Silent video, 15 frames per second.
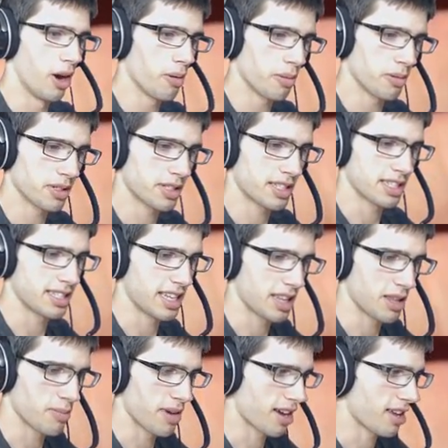No one wants to
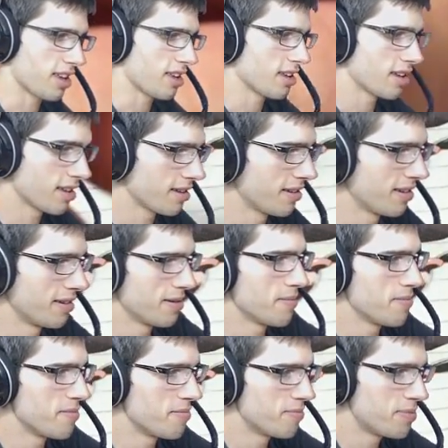see the monkey.
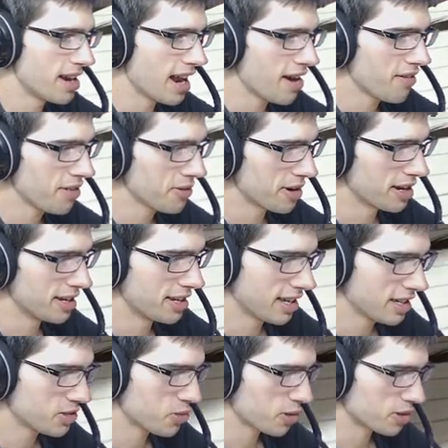But everyone
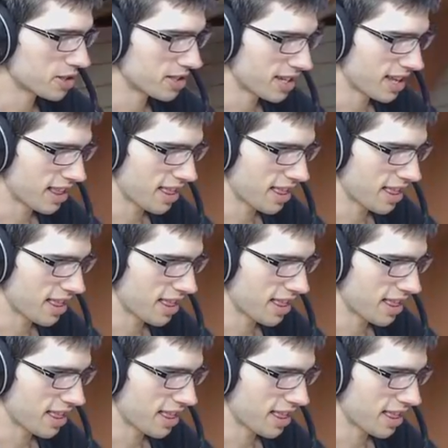does want to